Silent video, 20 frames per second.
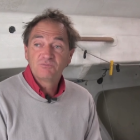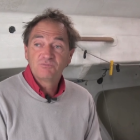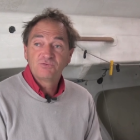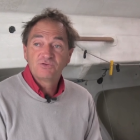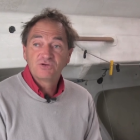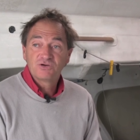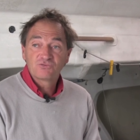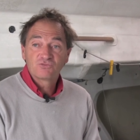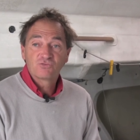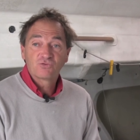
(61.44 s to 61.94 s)
took
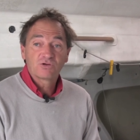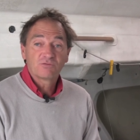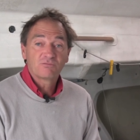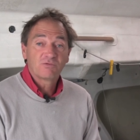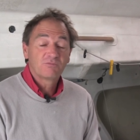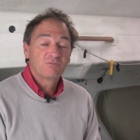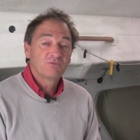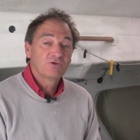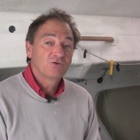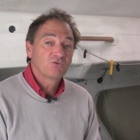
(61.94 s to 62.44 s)
me to the
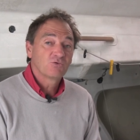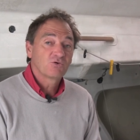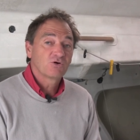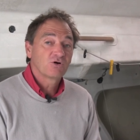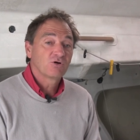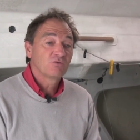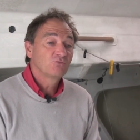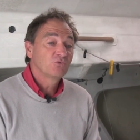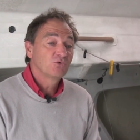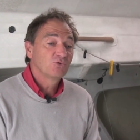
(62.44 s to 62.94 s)
sailing club on
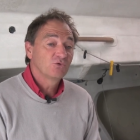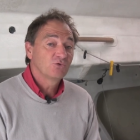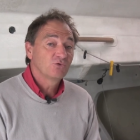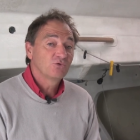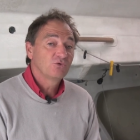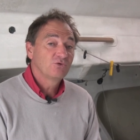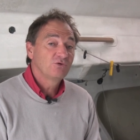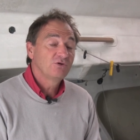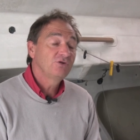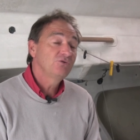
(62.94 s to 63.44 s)

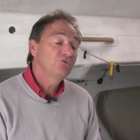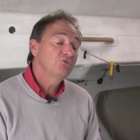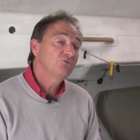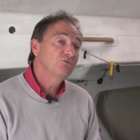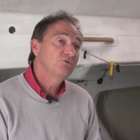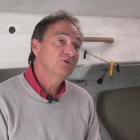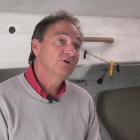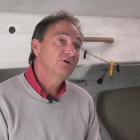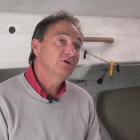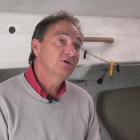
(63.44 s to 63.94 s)
Ile-Tudy,
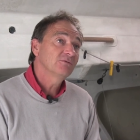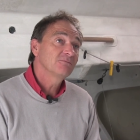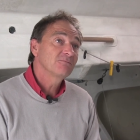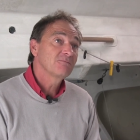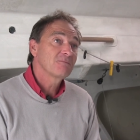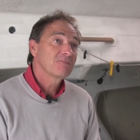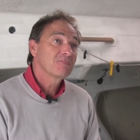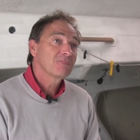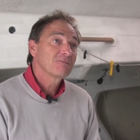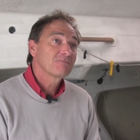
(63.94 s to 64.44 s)
a
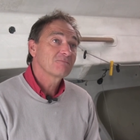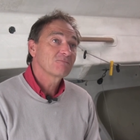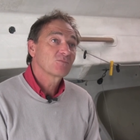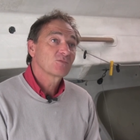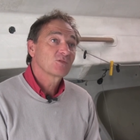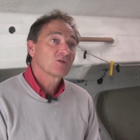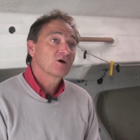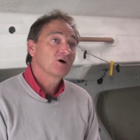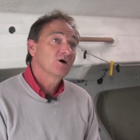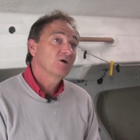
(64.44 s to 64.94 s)
small
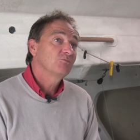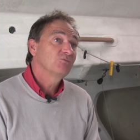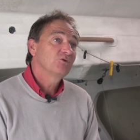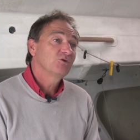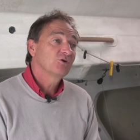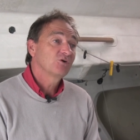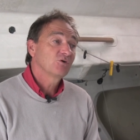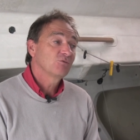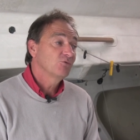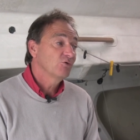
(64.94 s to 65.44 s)
sailing club
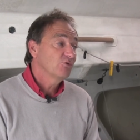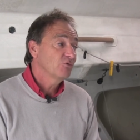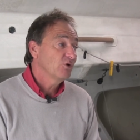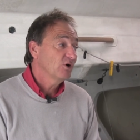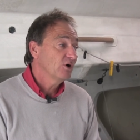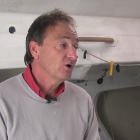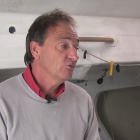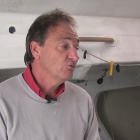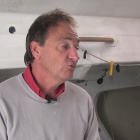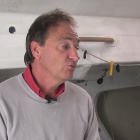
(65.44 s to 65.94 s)
where I started
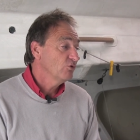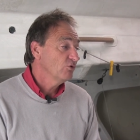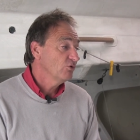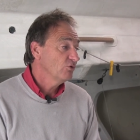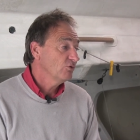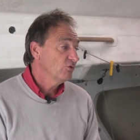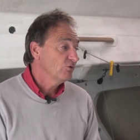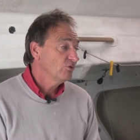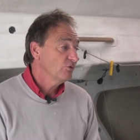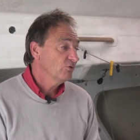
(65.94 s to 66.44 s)
sailing
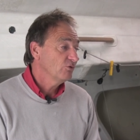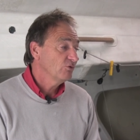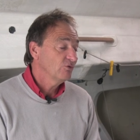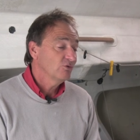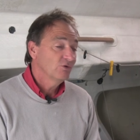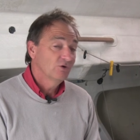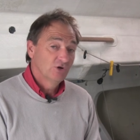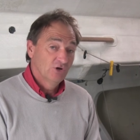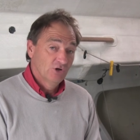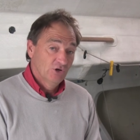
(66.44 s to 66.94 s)
optimists.
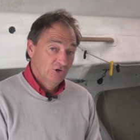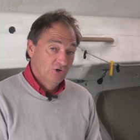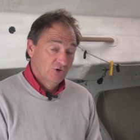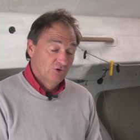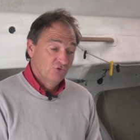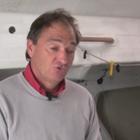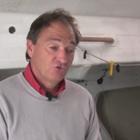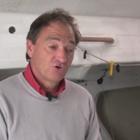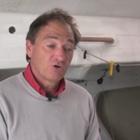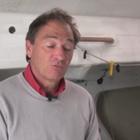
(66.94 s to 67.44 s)

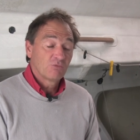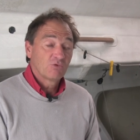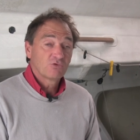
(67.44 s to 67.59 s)
I